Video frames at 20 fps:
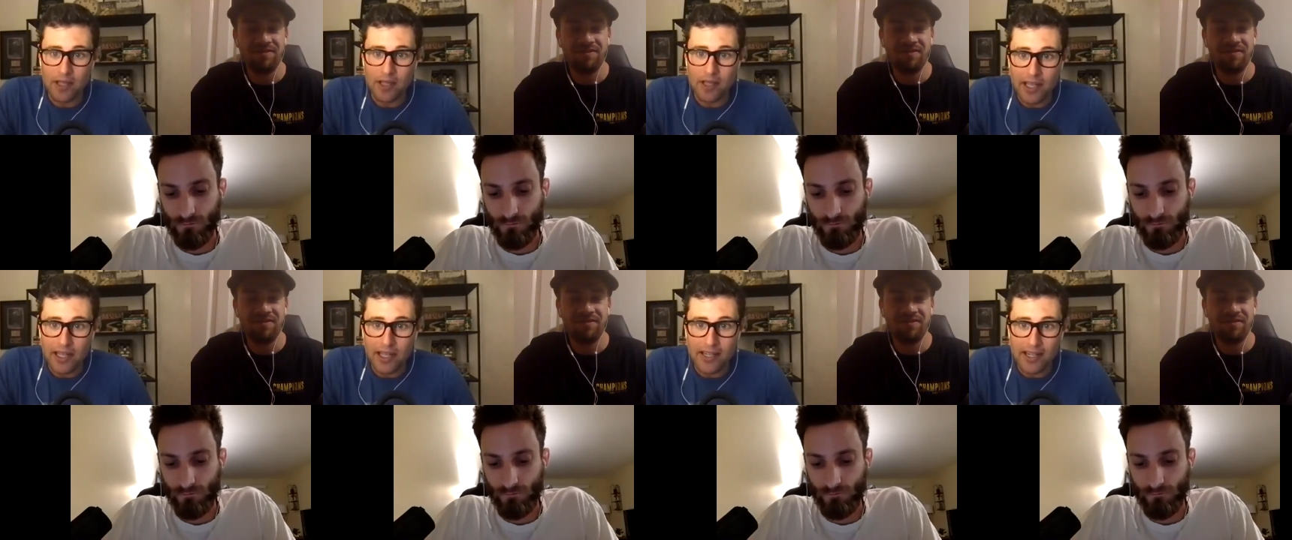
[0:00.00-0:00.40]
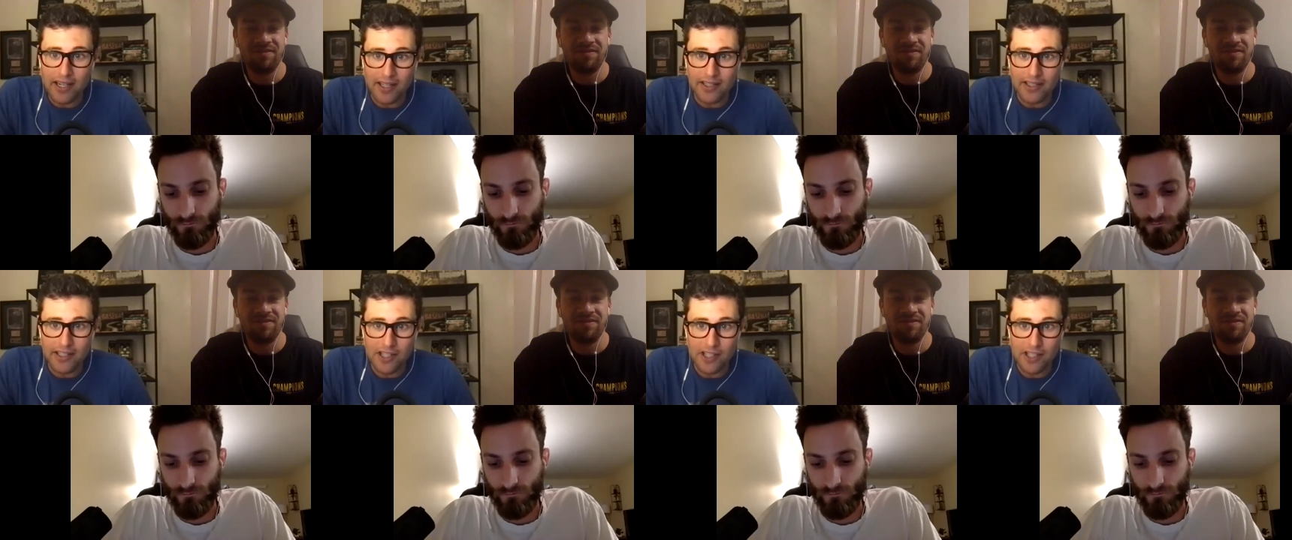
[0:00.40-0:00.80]
Speaker 1: lead on
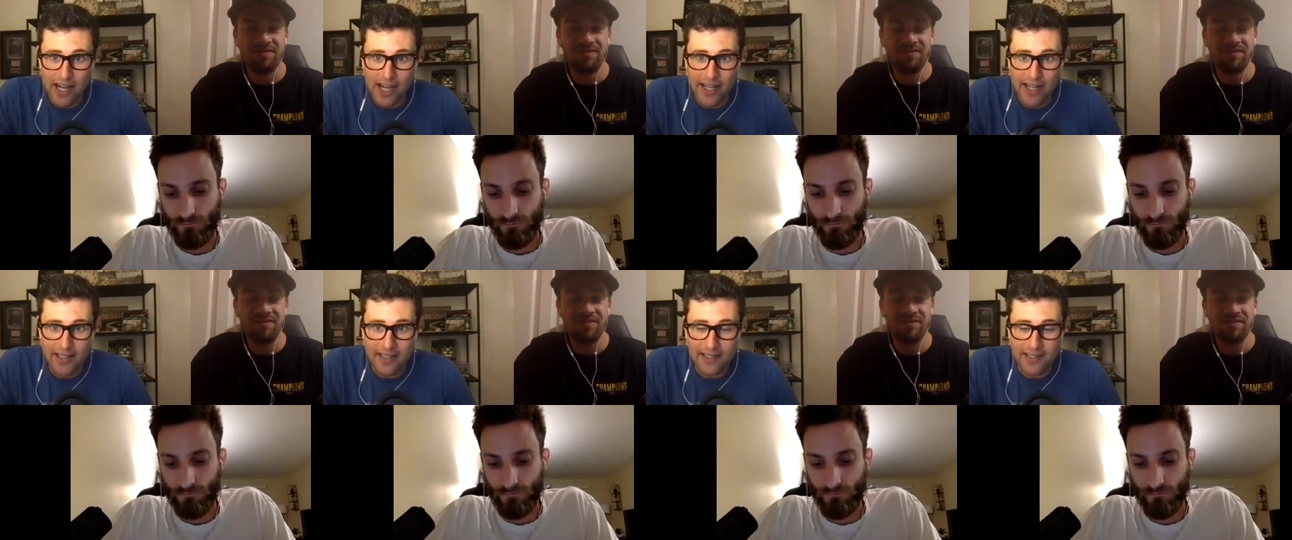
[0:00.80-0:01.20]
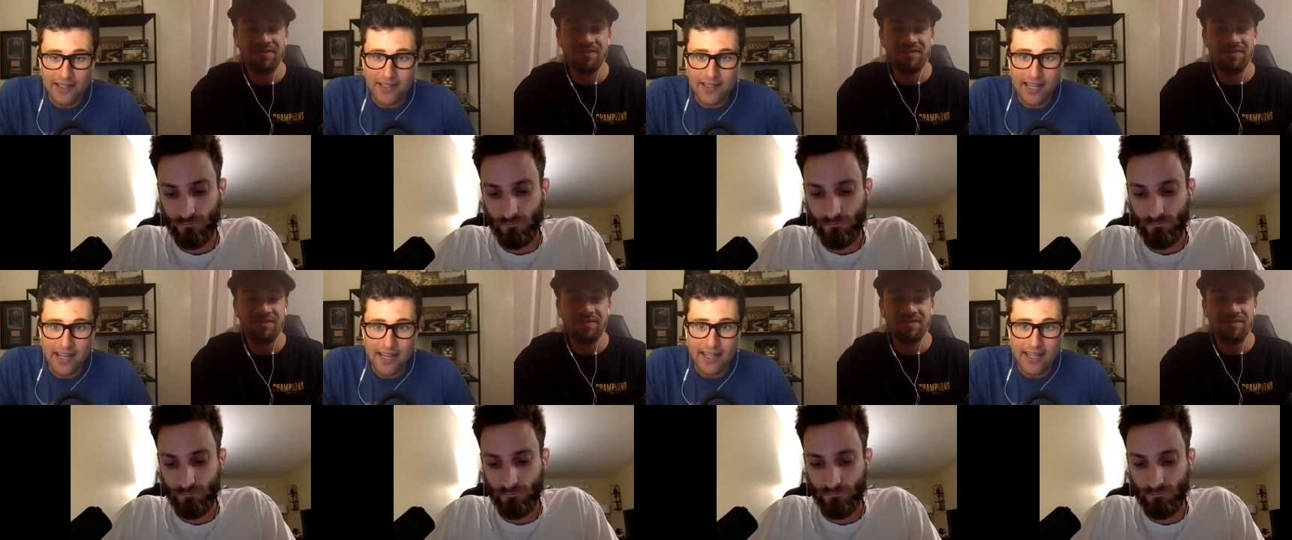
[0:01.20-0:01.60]
the Giants
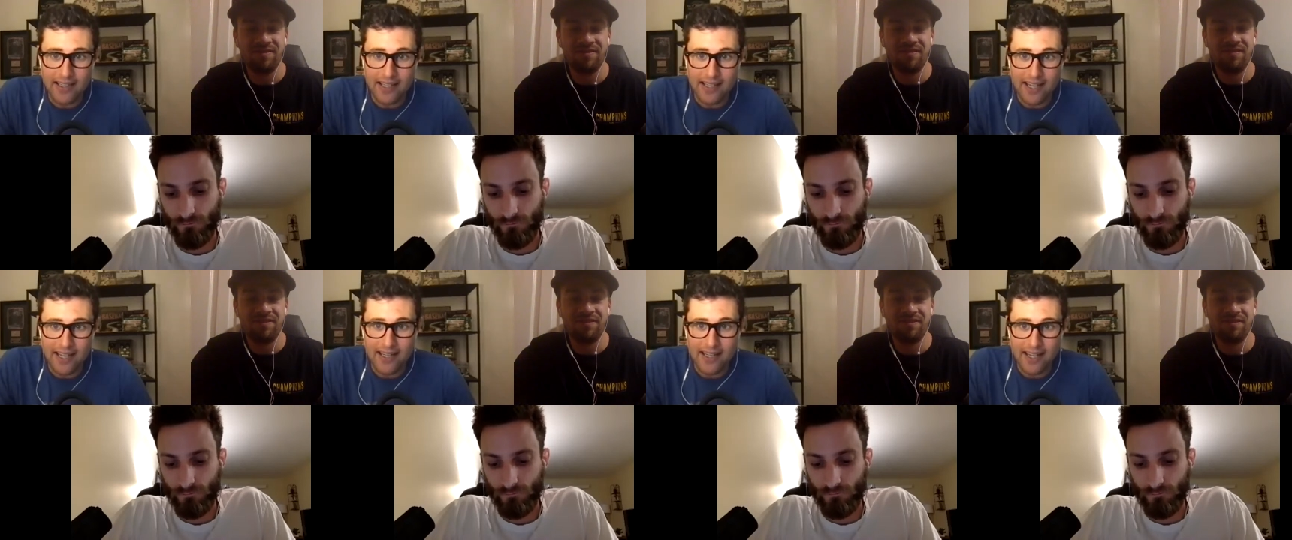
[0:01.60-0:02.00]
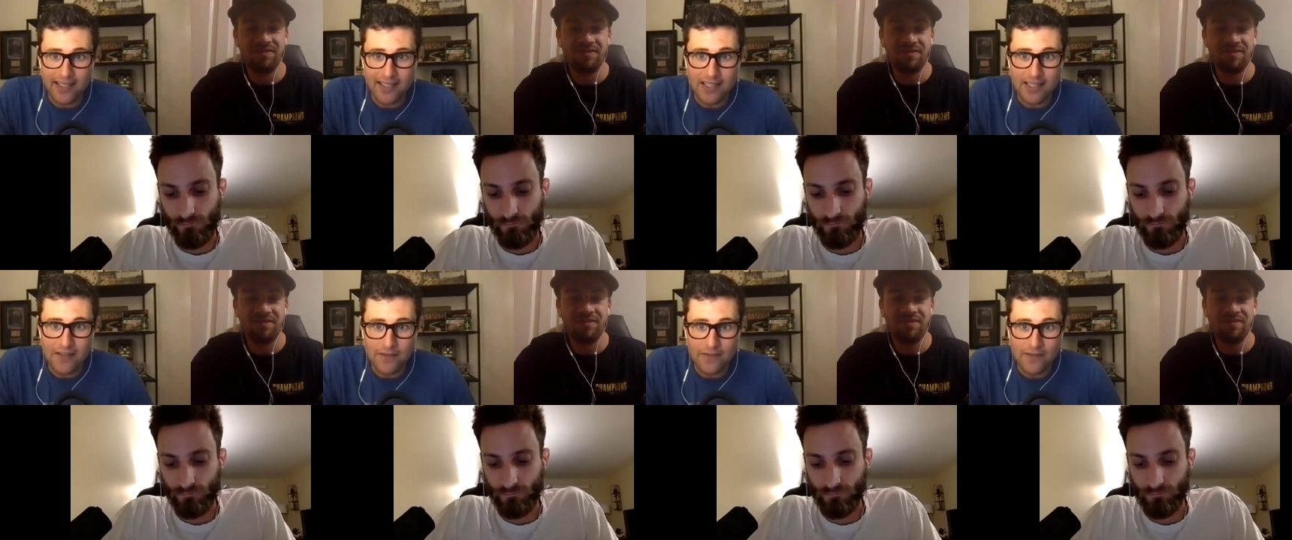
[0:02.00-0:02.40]
that in that
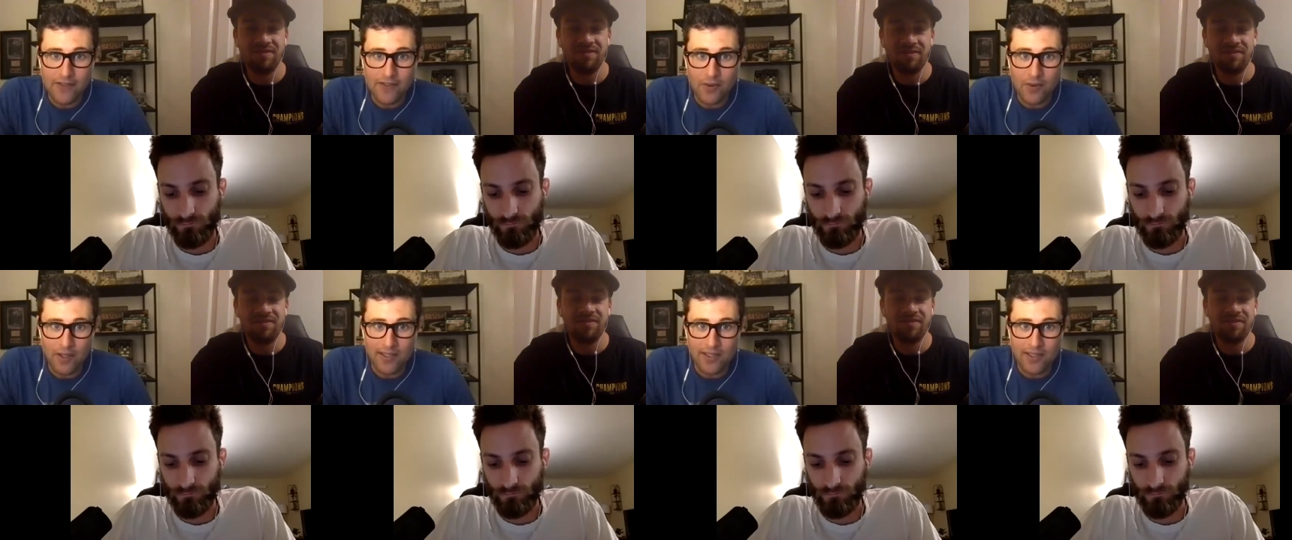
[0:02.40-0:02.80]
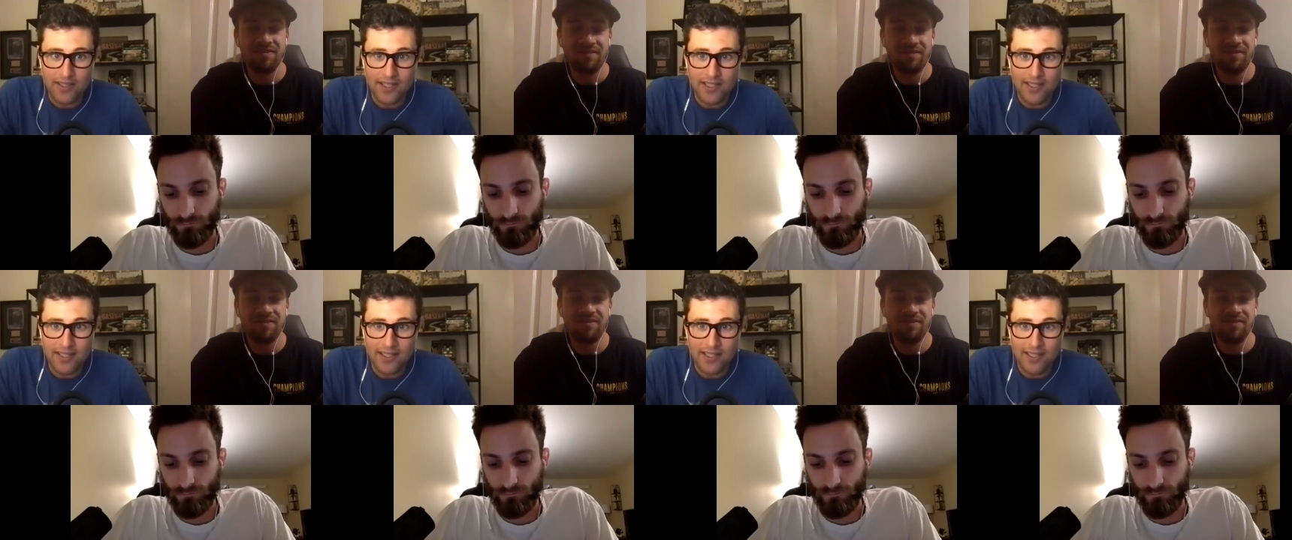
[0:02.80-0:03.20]
nineteen fifty-one
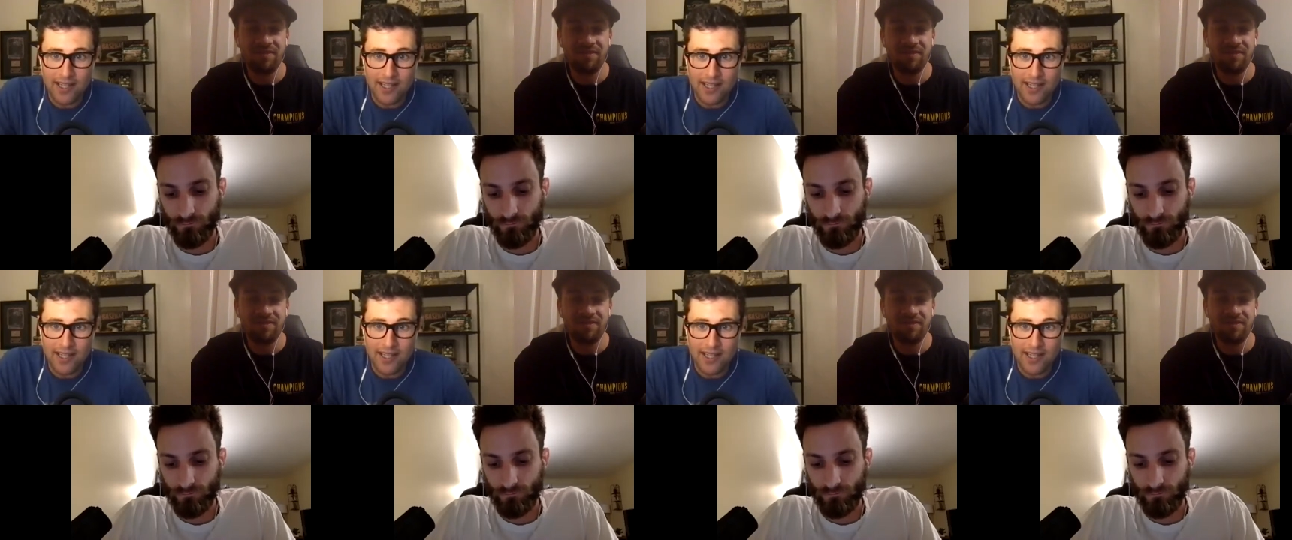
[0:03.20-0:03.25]
season,